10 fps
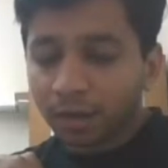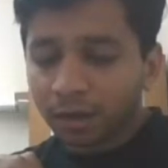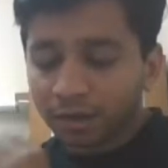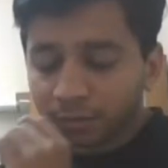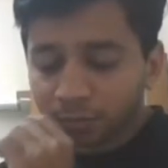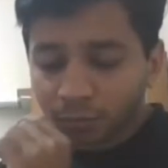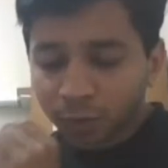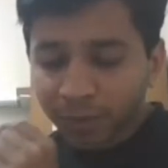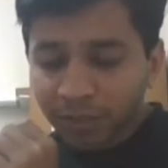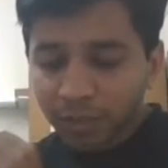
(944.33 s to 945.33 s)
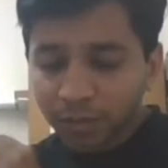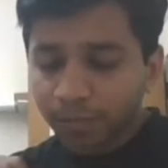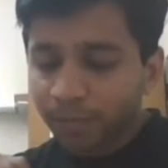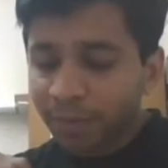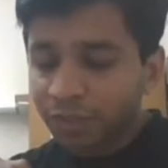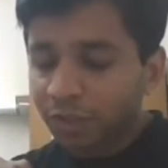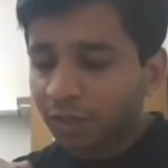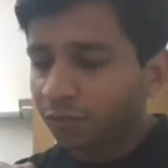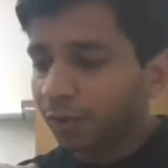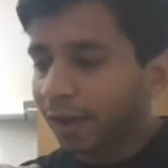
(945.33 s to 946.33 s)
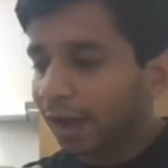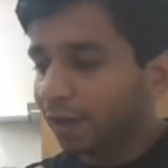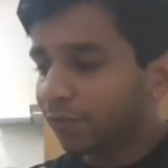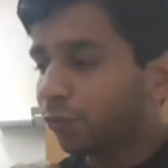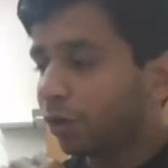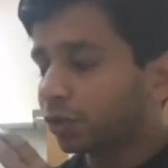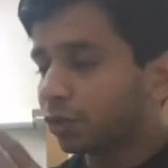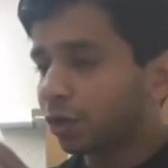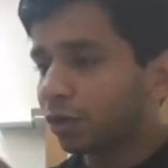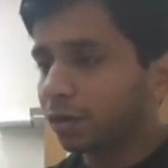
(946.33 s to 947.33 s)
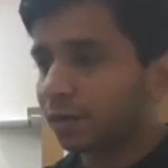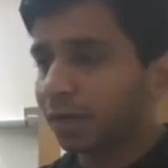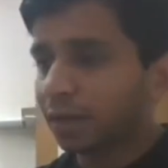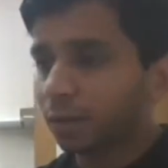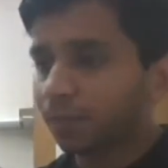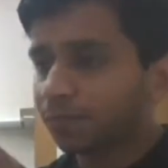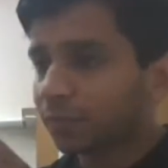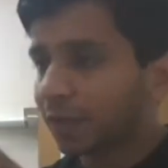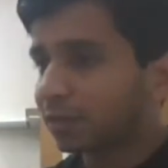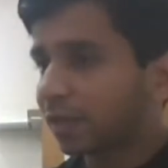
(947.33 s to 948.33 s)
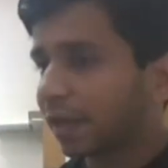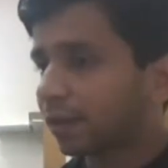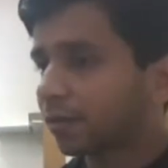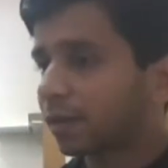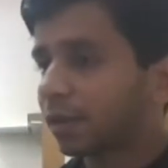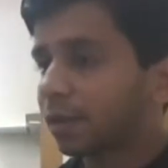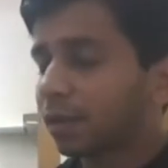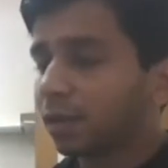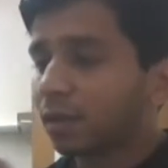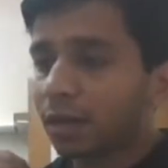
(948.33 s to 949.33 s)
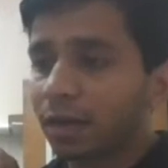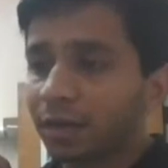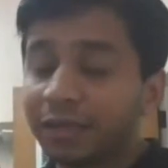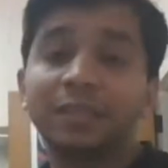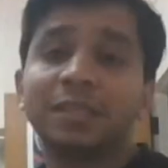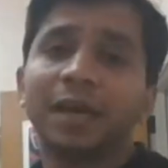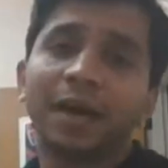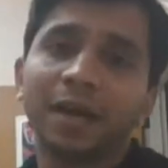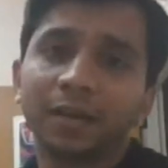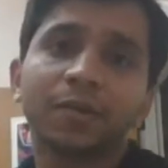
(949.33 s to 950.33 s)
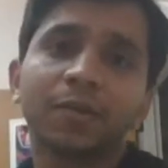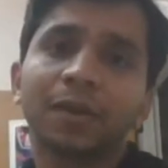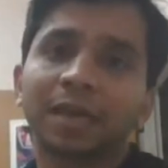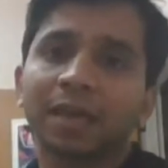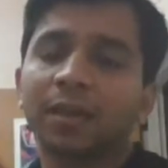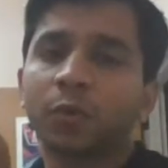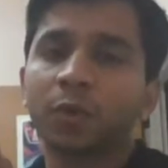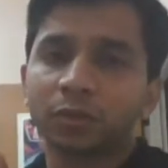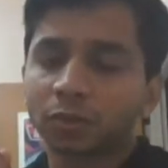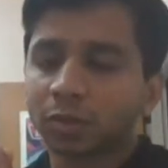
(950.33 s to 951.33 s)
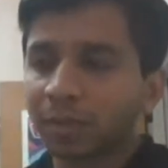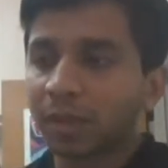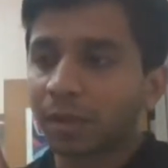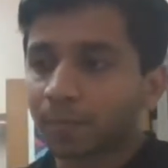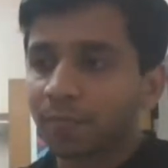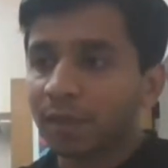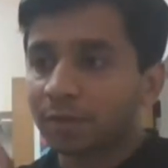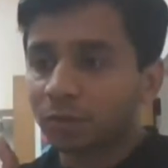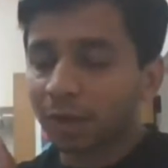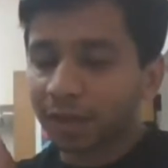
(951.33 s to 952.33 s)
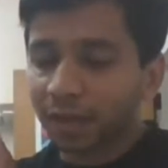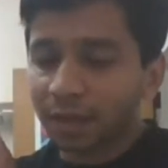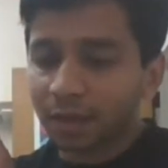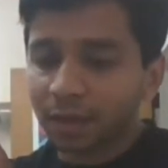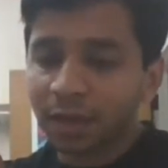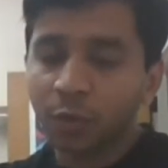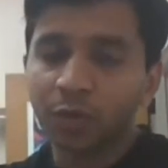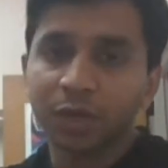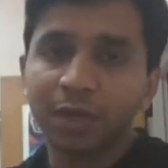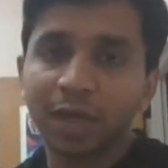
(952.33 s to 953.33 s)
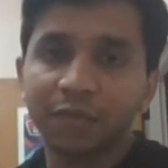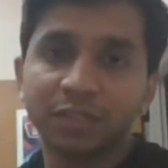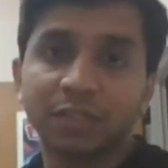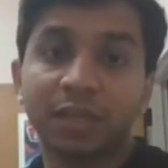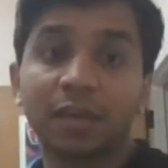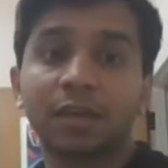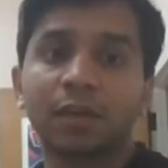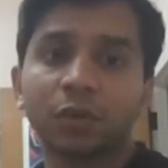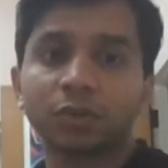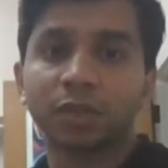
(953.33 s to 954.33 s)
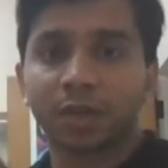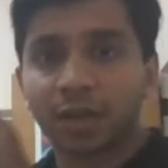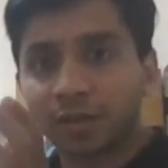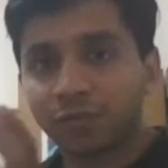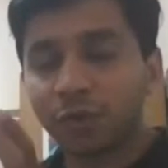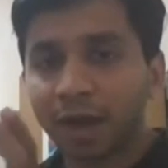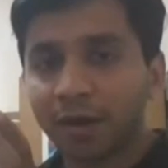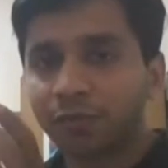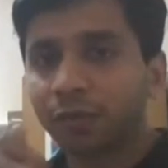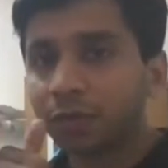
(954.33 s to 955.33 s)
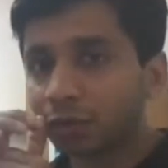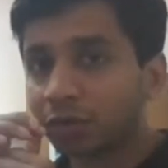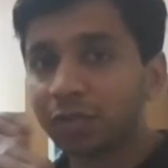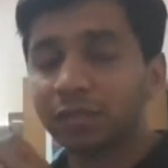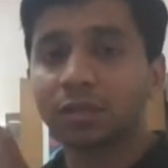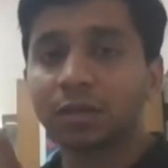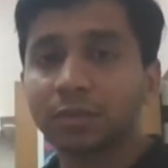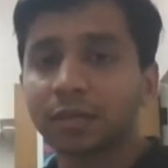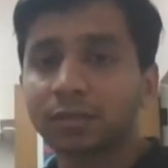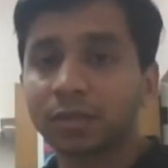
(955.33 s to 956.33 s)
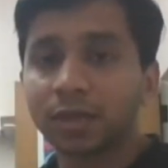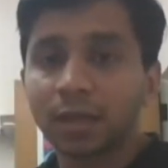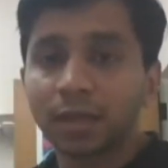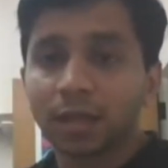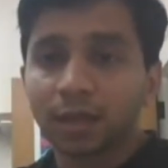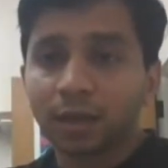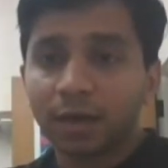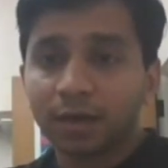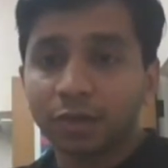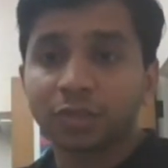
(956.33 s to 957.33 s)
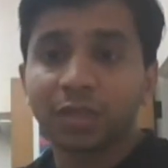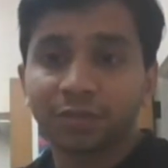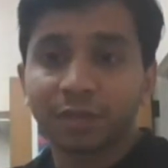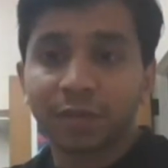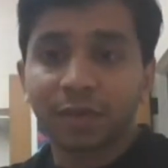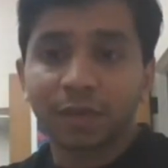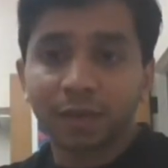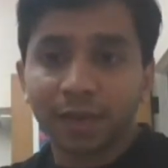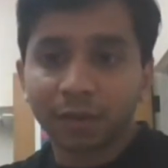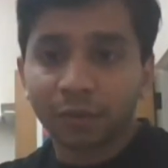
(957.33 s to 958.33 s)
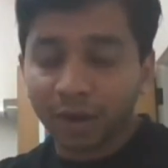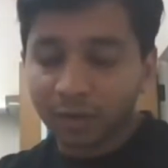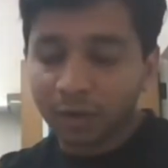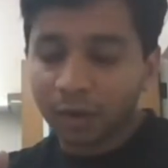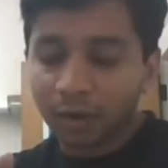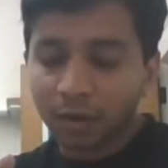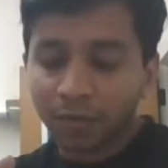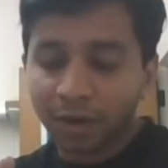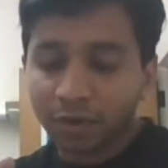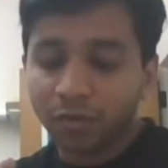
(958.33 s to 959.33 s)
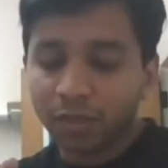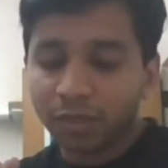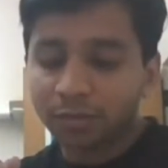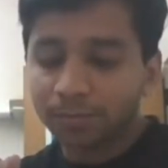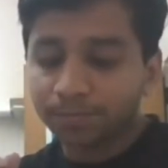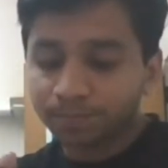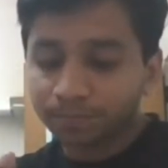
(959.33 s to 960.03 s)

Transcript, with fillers: uh, especially mention if you have worked on like you know things like uh, EDI, like equity. So something, so like equity, diversity, and inclusion. If you have worked on these subjects, uh, you should definitely like write uh, write on this.